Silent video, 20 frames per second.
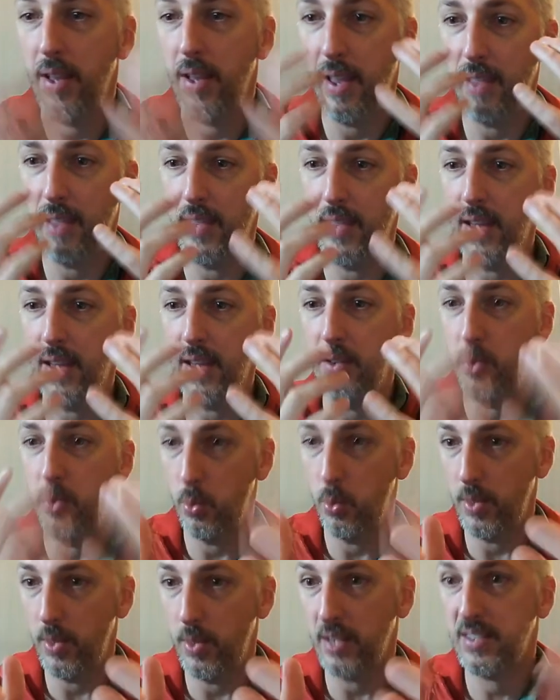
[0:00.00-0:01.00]
and they do
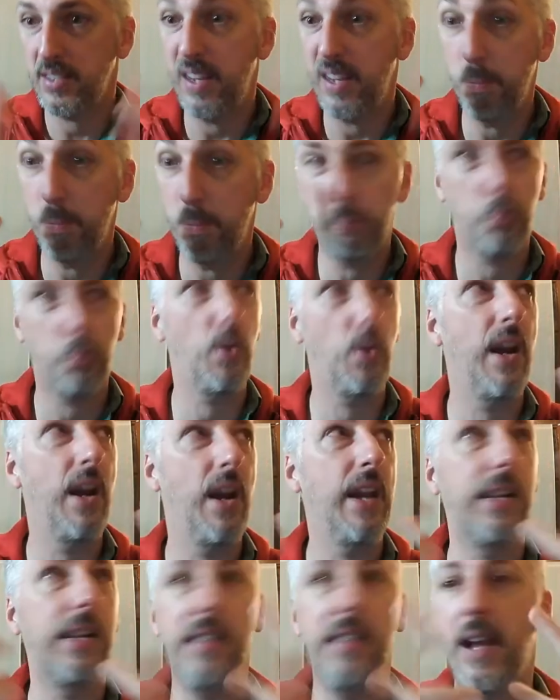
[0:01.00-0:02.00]
this. They
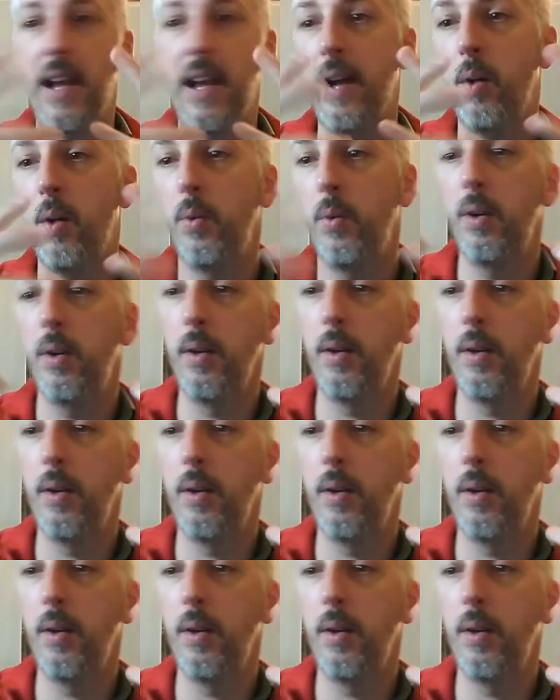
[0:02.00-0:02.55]
break down